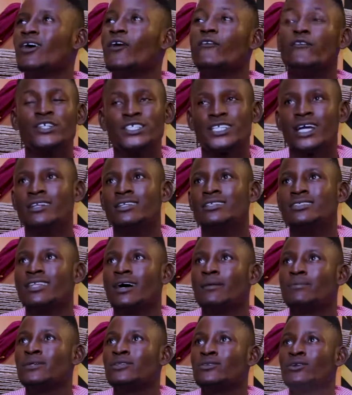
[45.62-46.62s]
officially
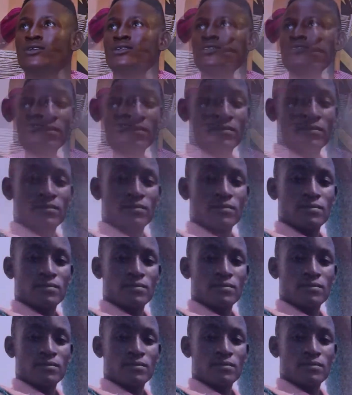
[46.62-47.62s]
started playing talking drum,
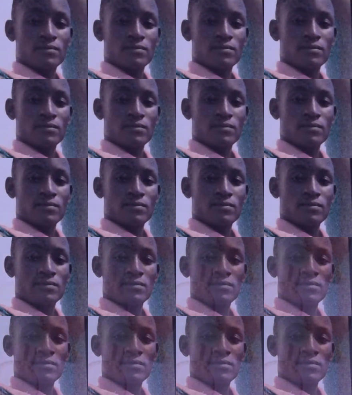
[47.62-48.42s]
I think about